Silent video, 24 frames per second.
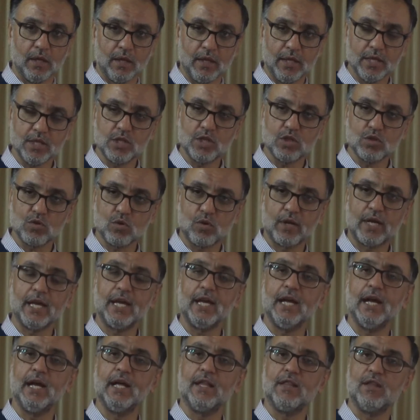this is
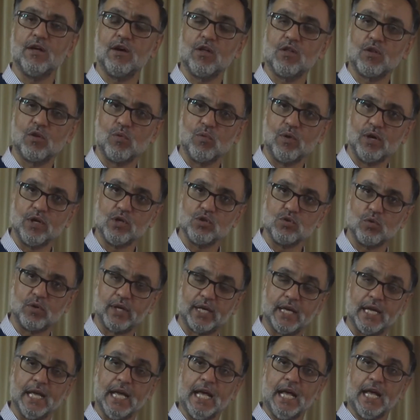okay and the other one is
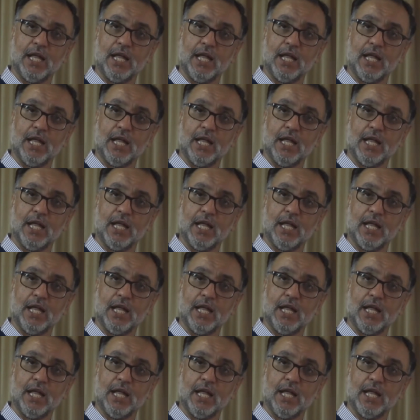okay.